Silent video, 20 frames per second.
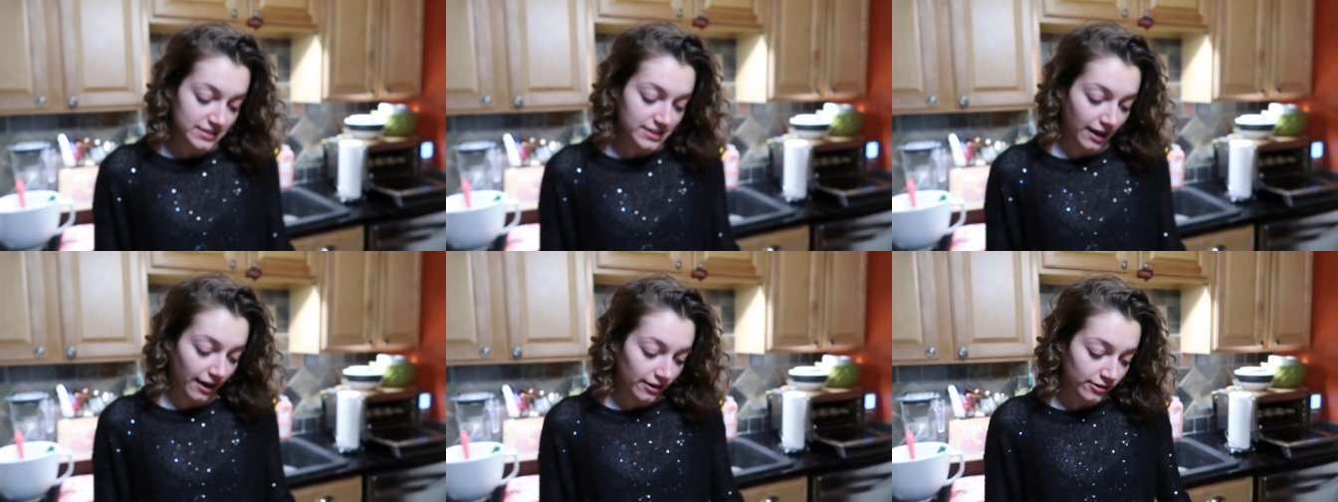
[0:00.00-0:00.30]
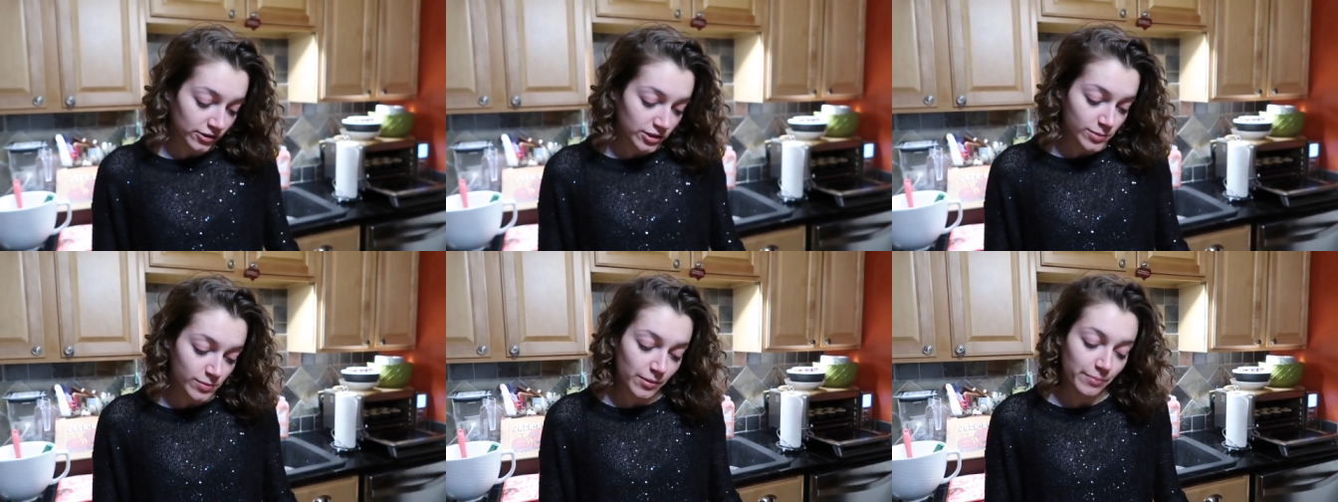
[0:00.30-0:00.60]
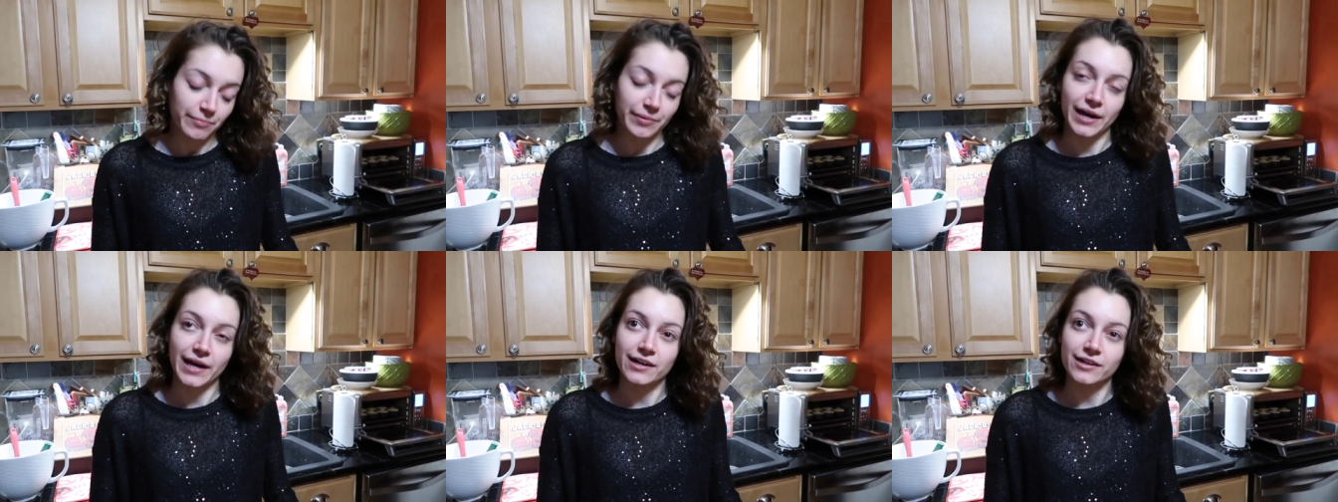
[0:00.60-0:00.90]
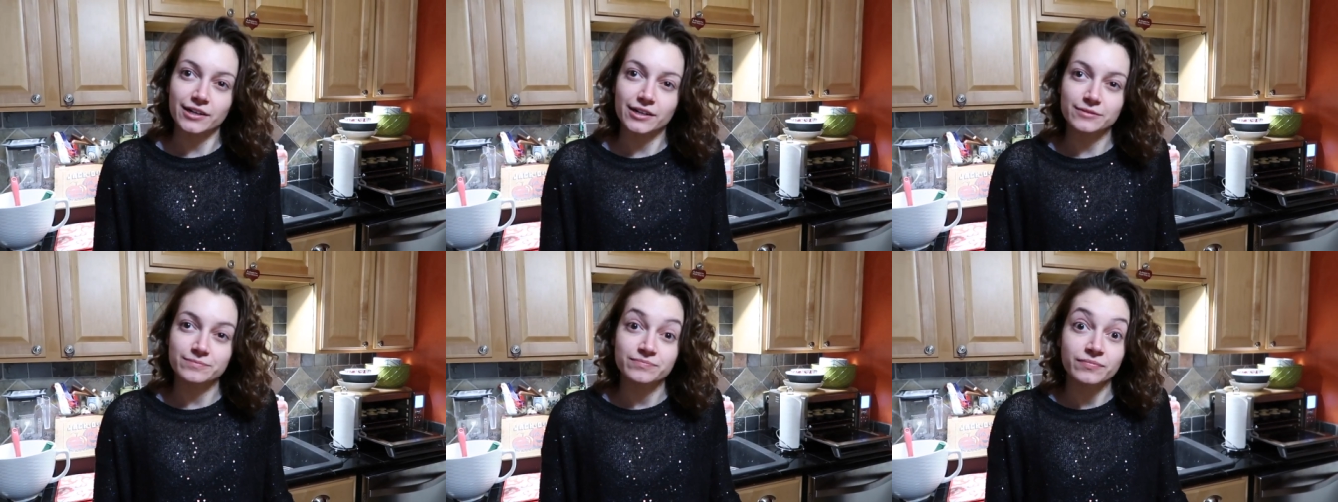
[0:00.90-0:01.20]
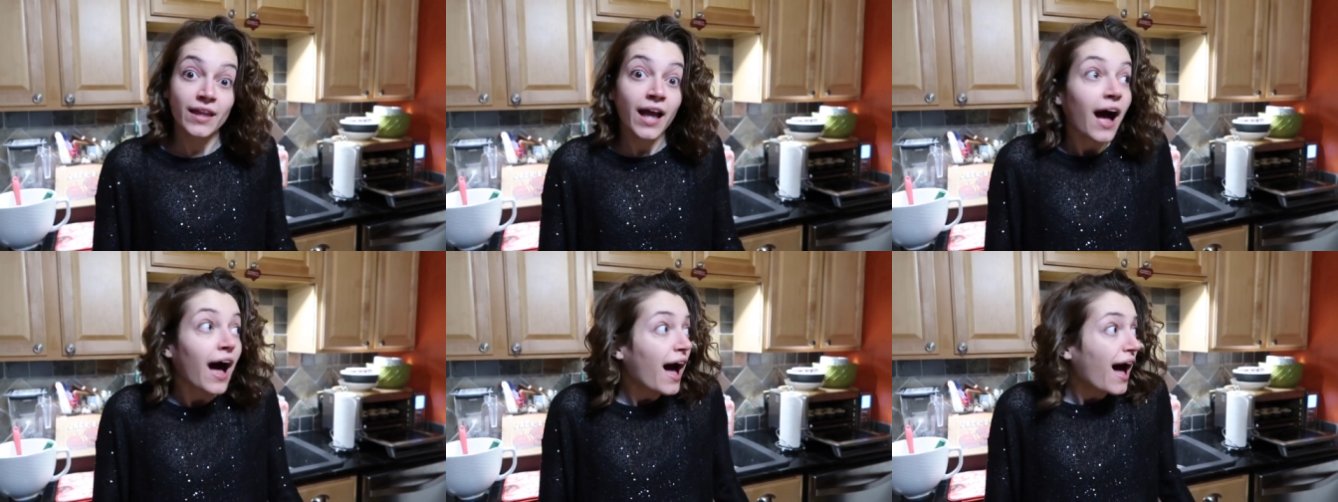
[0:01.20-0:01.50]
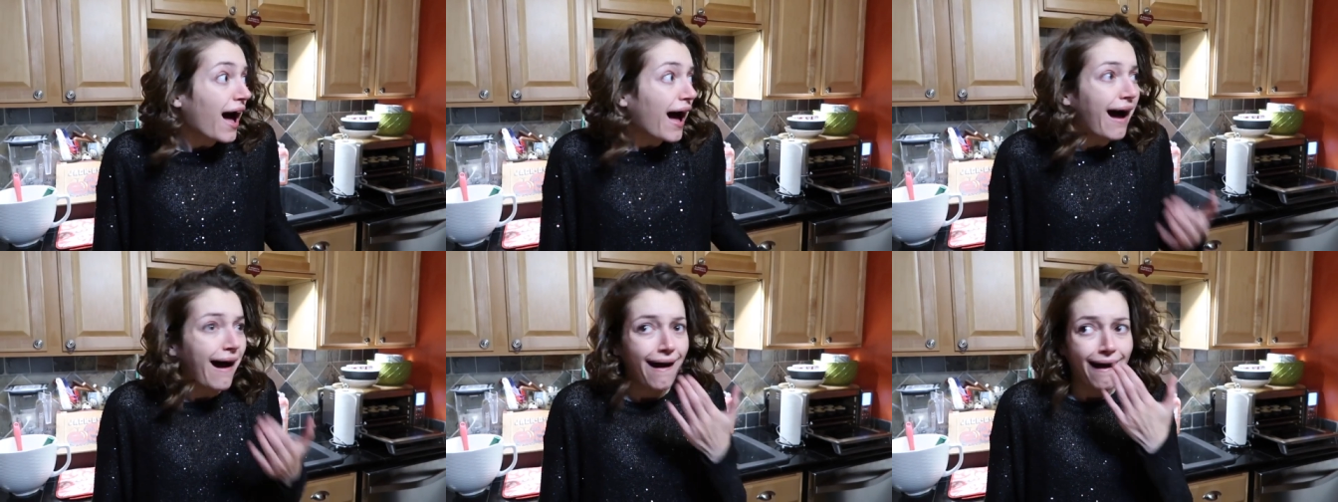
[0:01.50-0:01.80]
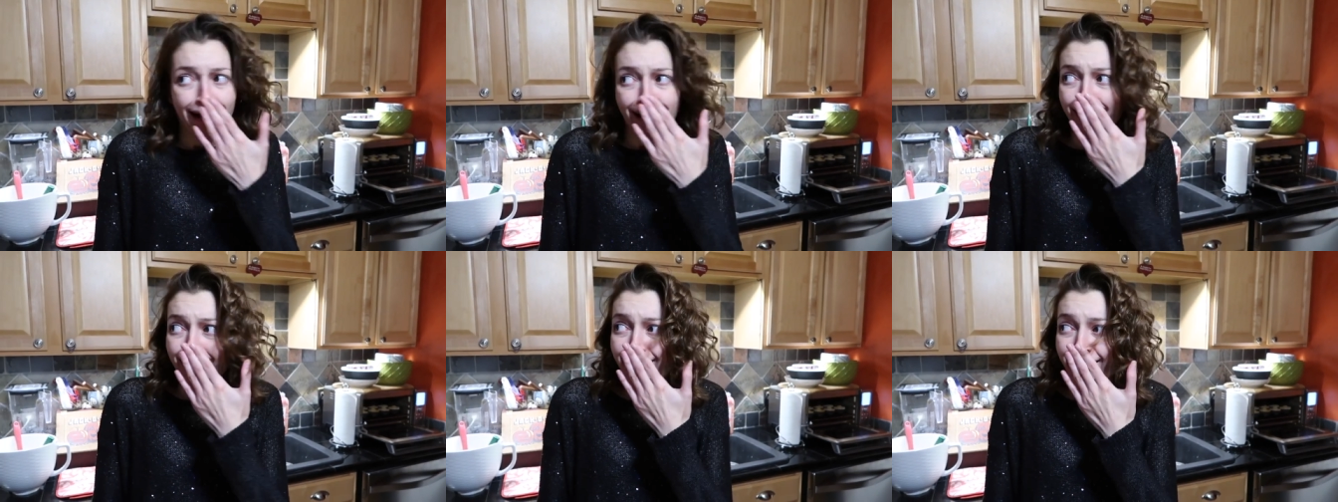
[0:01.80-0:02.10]
McDonald's, but better.
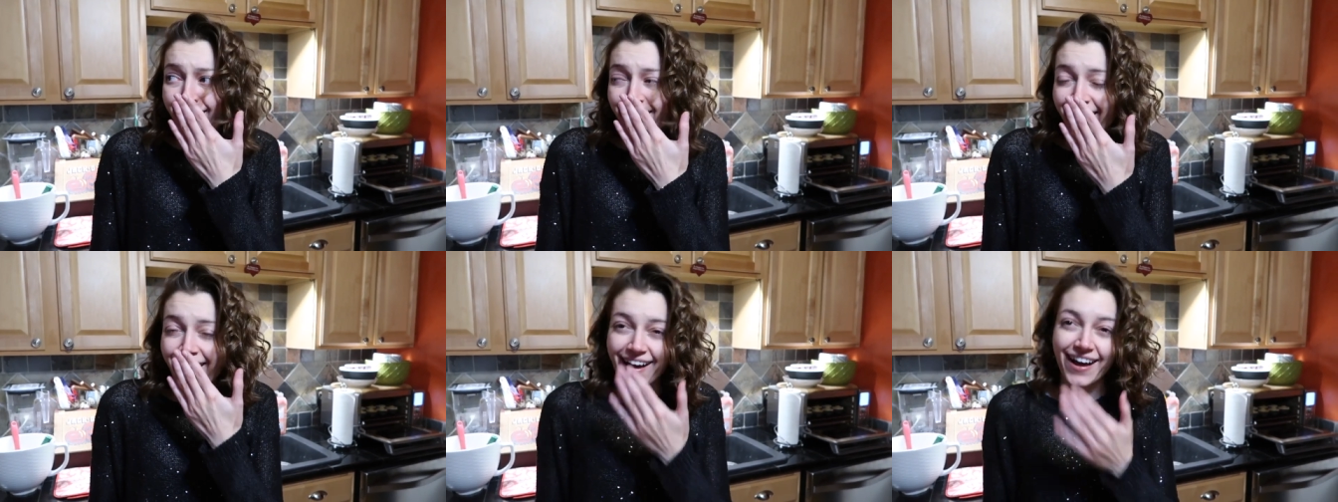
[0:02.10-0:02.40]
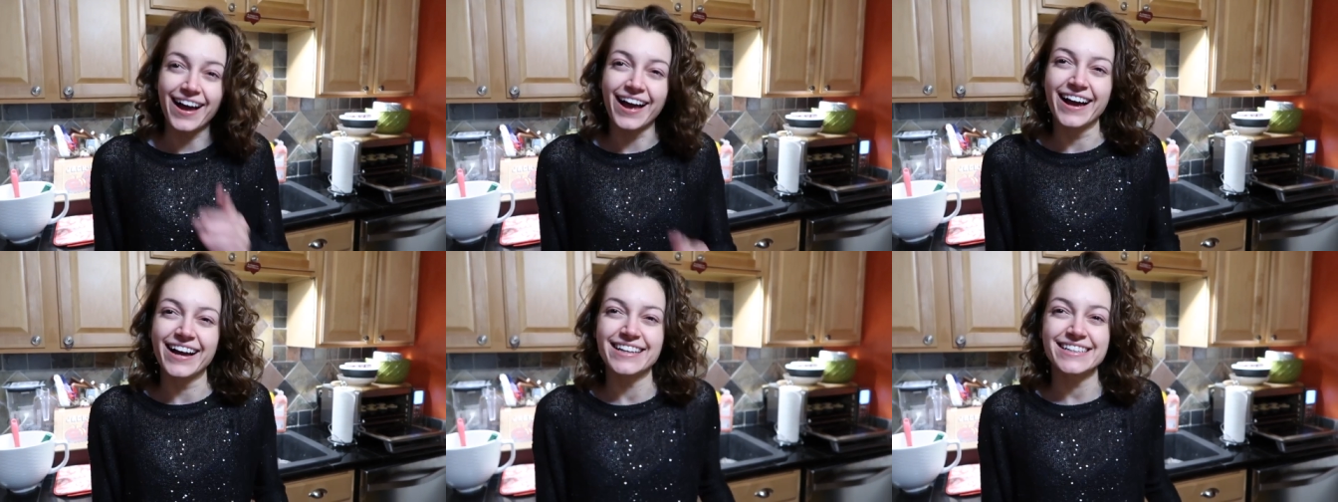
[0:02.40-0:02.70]
What?